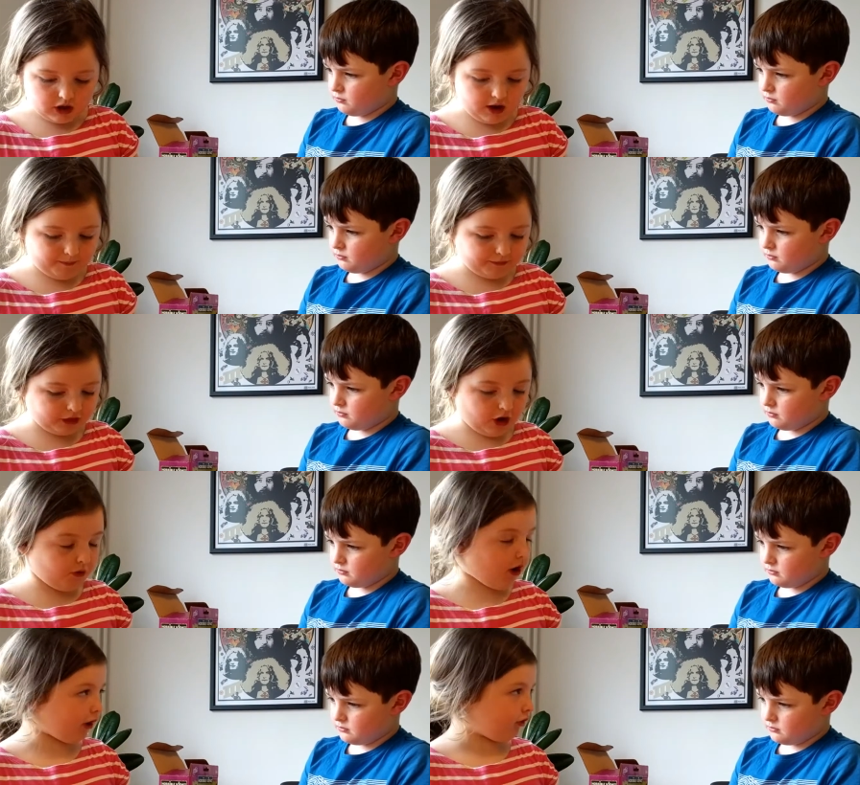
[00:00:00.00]
Speaker 1: Um no,
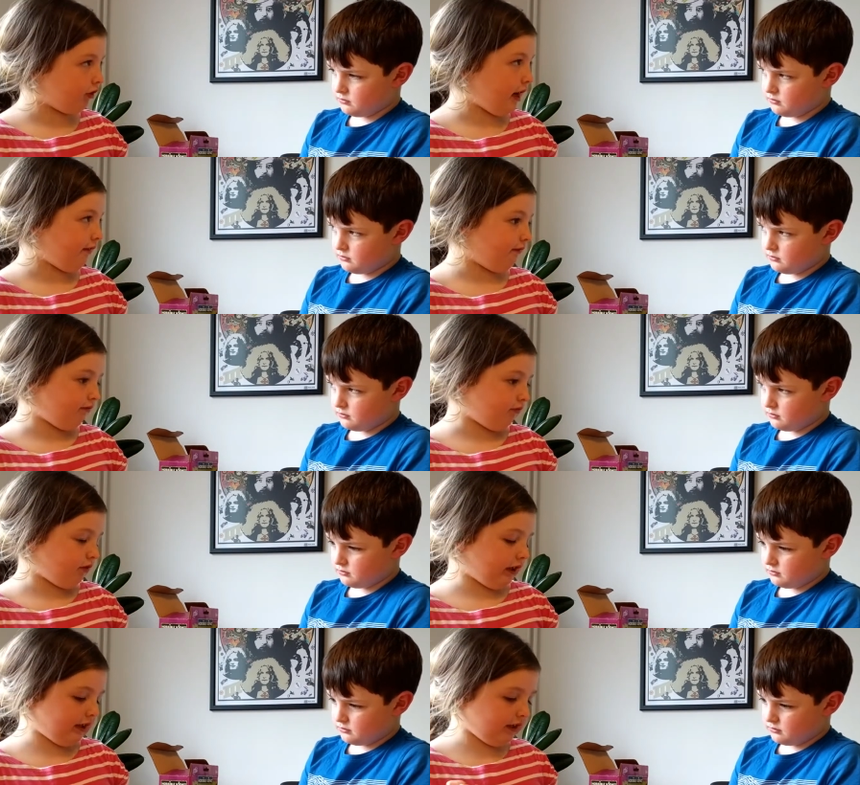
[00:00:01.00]
I oh,
Speaker 2: don't have
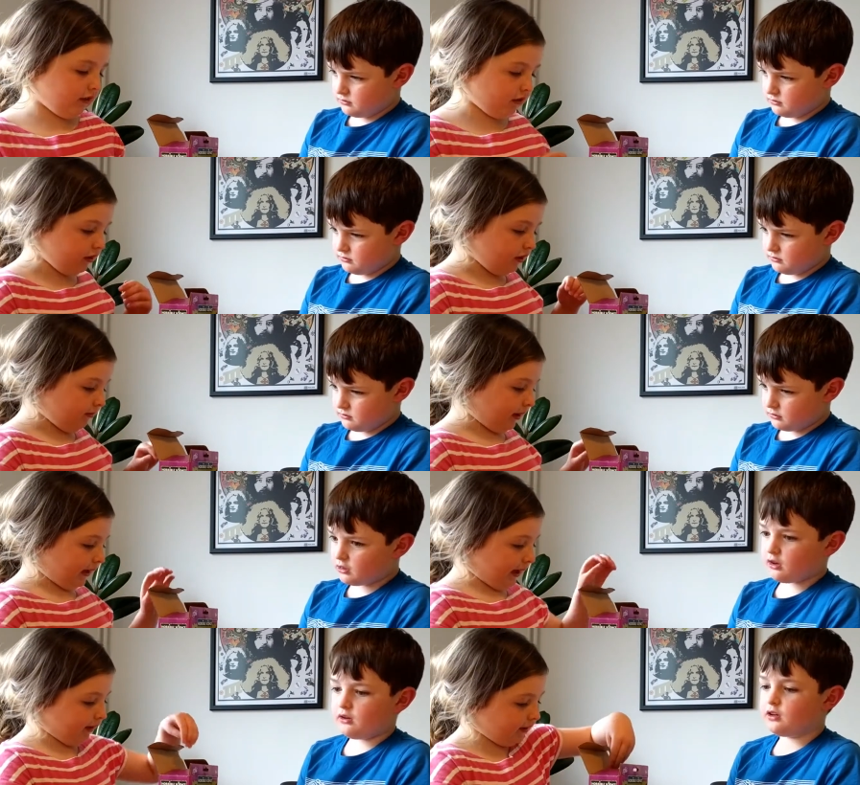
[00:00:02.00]
daddy's.
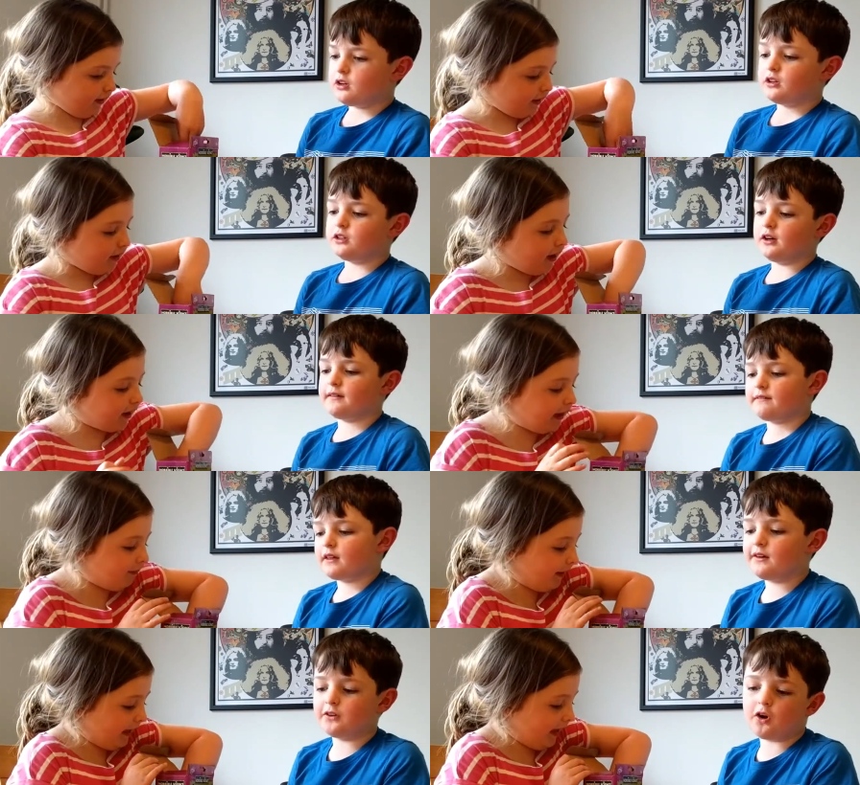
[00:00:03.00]
Oh yeah. And
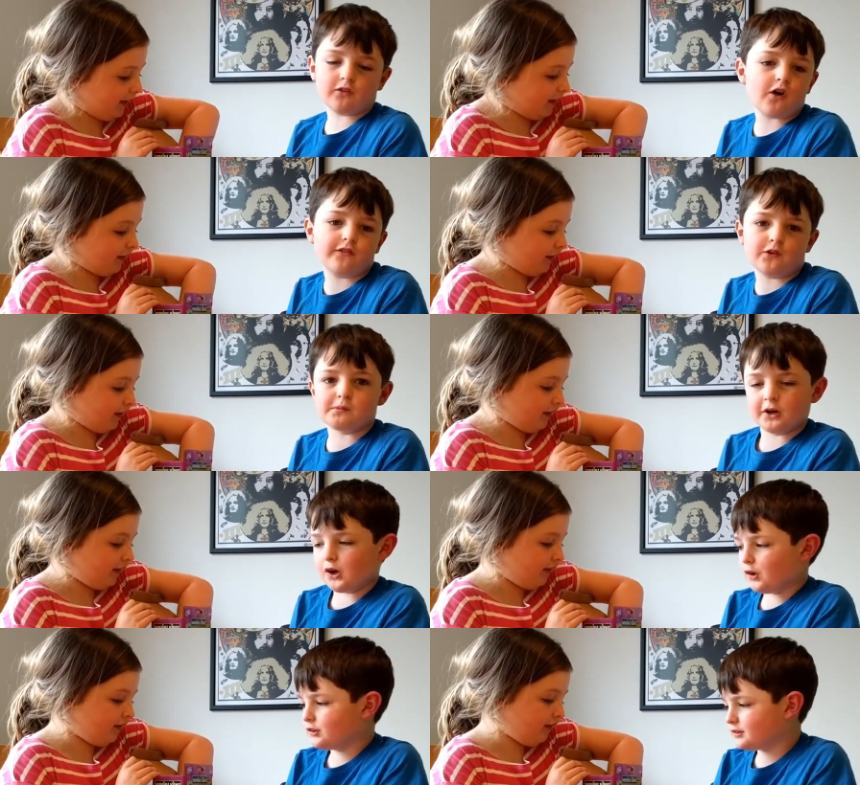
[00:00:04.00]
I've got my
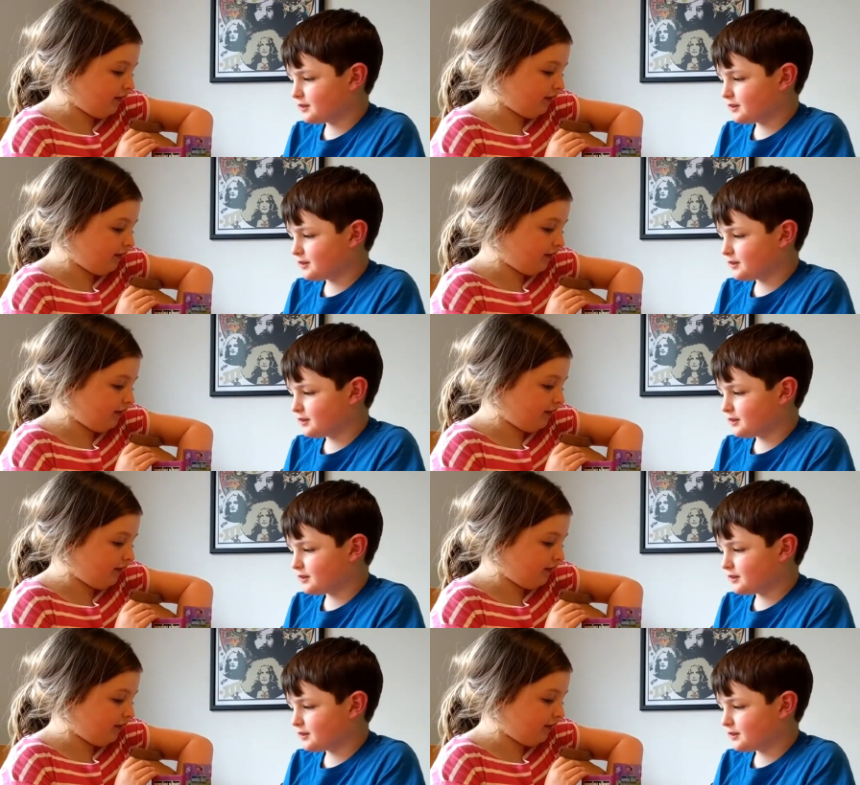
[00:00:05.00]
own.